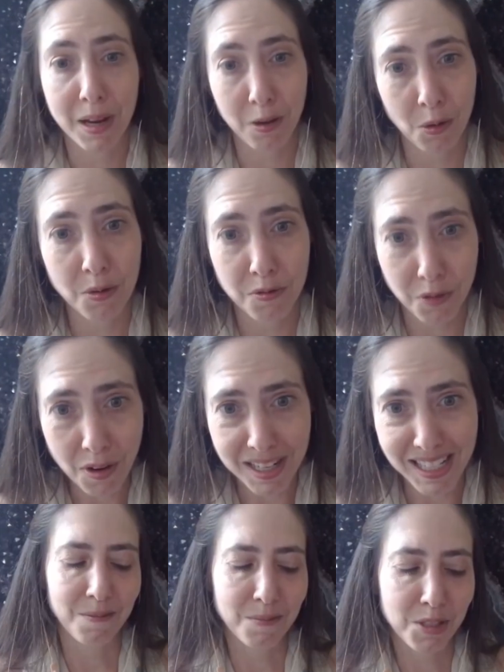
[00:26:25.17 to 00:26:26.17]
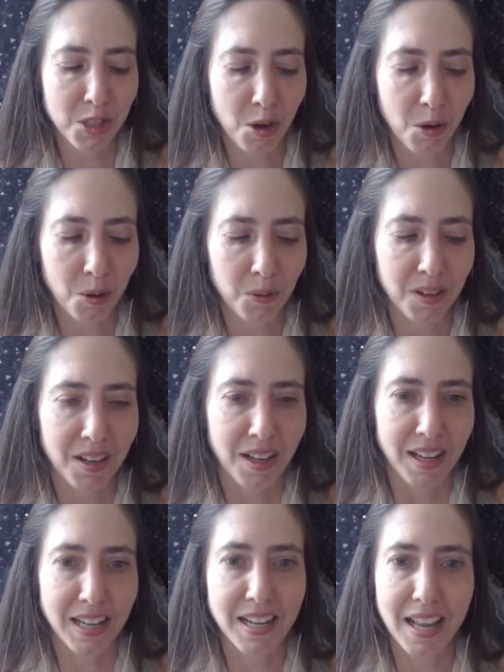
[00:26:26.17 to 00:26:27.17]
own voice. So
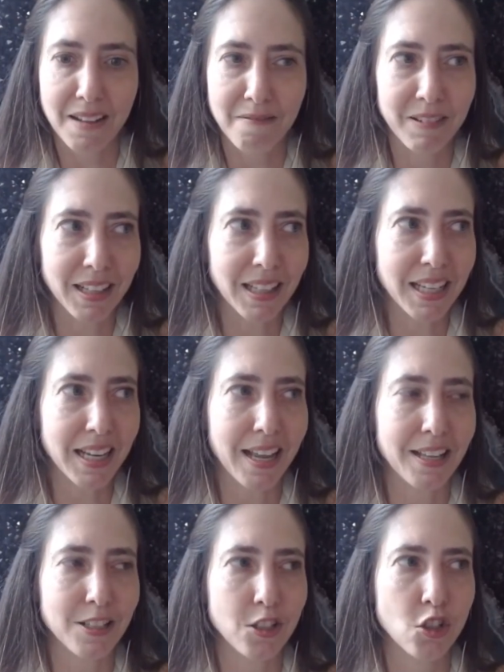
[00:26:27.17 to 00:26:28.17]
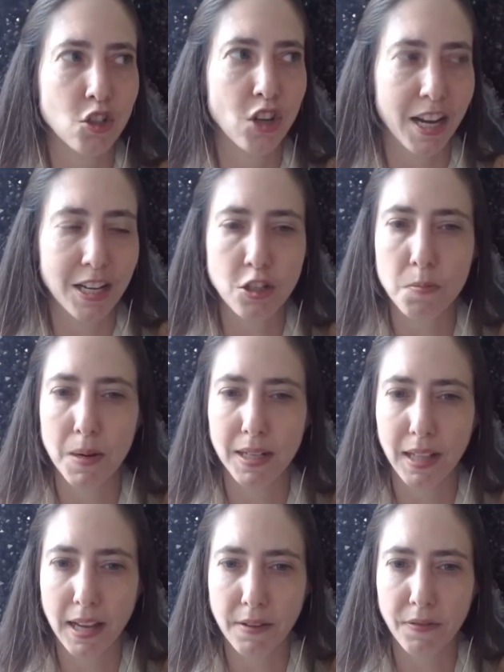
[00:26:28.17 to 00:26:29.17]
it really has changed my
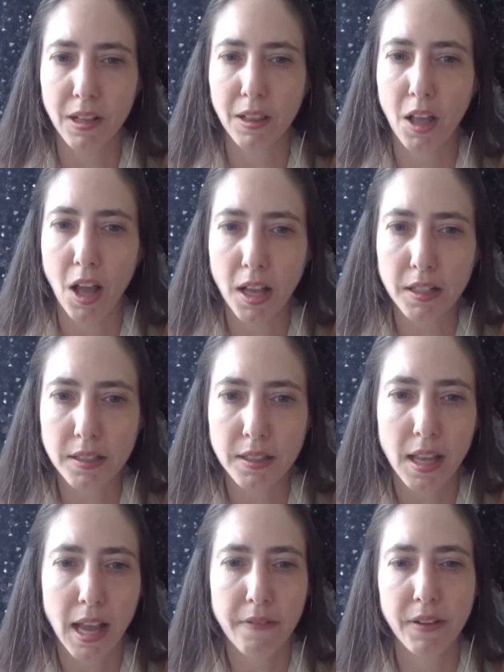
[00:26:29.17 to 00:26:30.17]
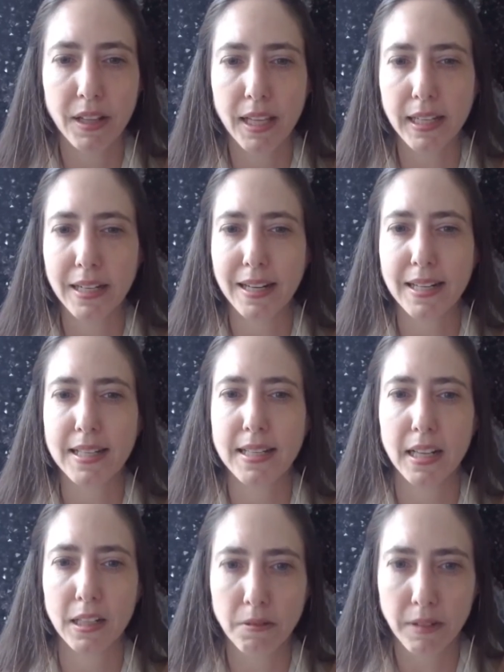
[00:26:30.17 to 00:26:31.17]
life a lot. I feel like it
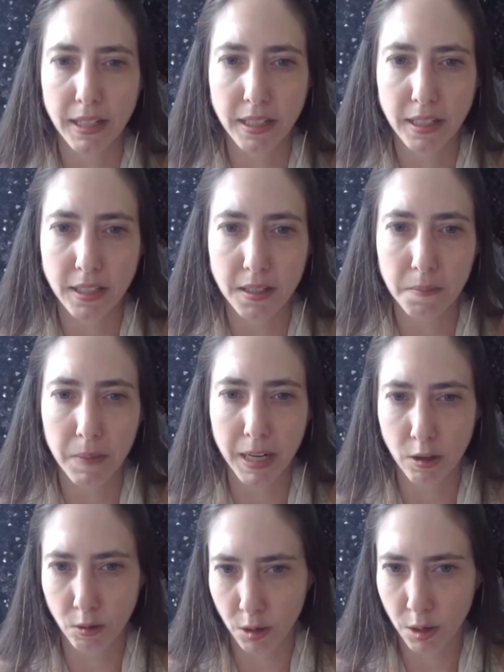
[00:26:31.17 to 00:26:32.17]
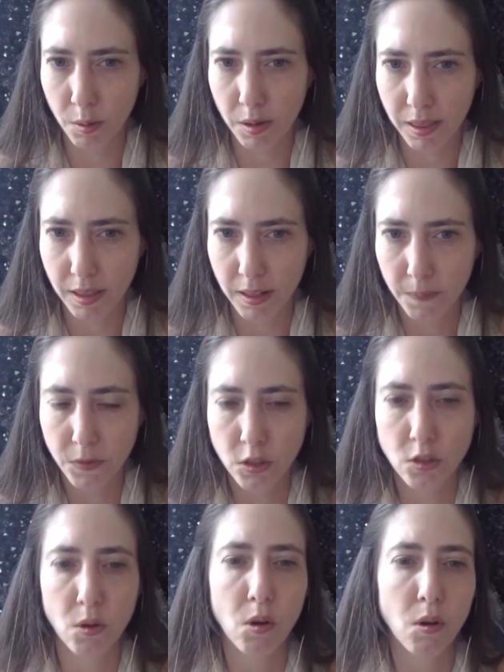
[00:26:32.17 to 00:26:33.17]
accelerated my growth.
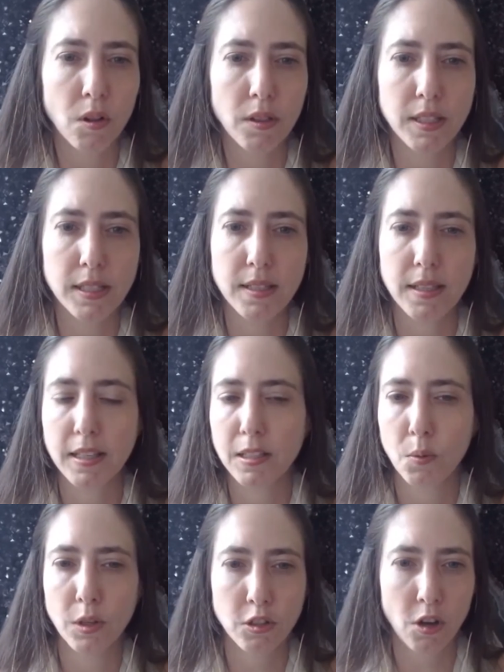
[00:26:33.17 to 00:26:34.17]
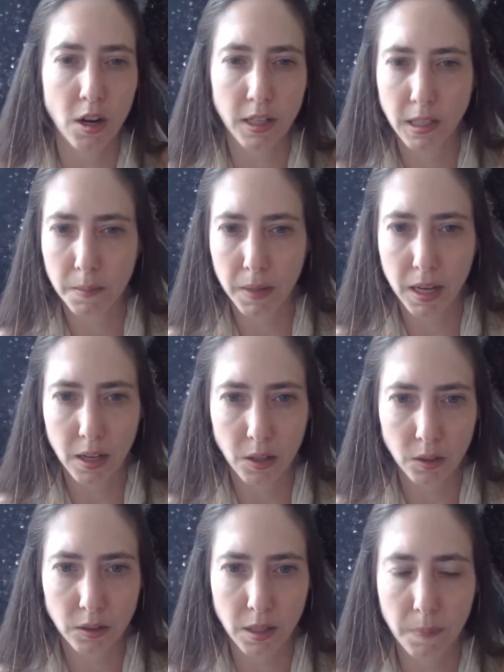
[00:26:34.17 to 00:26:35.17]
So all these things that we're talking
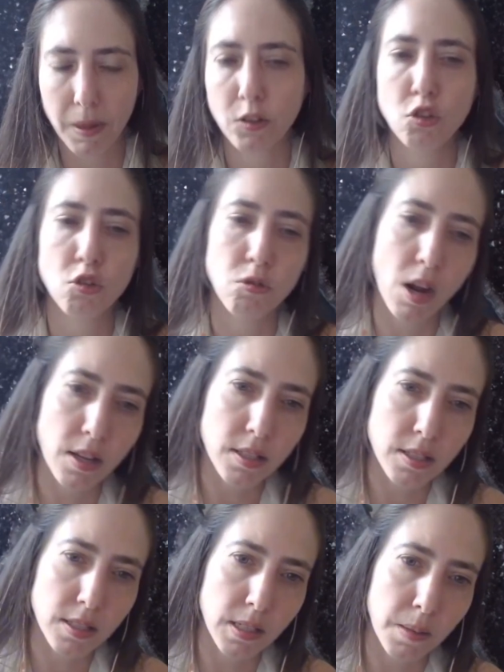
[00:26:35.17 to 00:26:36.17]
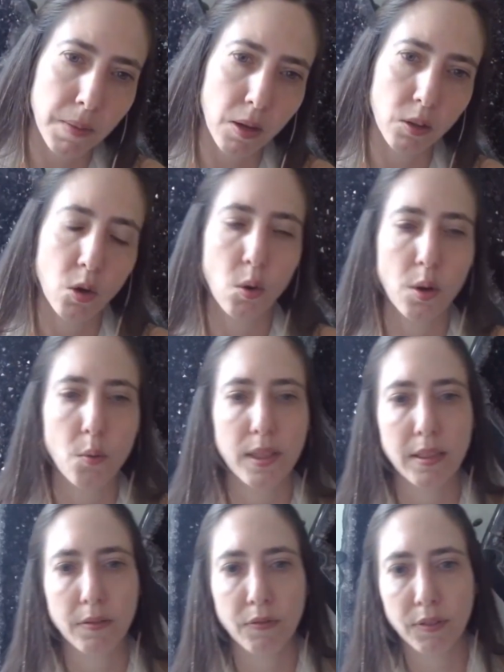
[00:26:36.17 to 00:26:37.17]
about trust and about going with
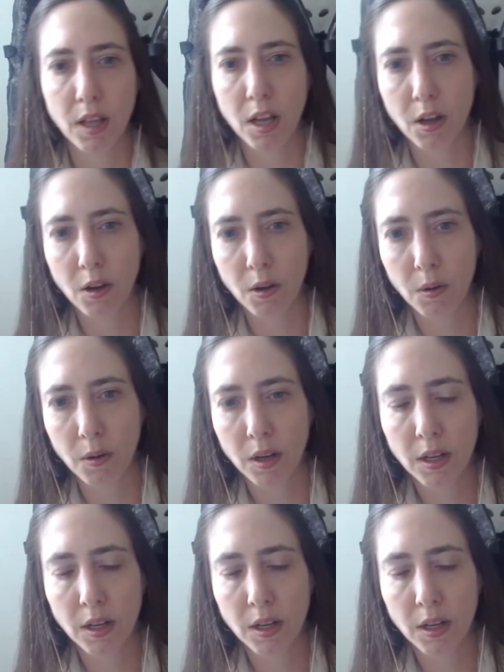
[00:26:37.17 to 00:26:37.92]
the flow,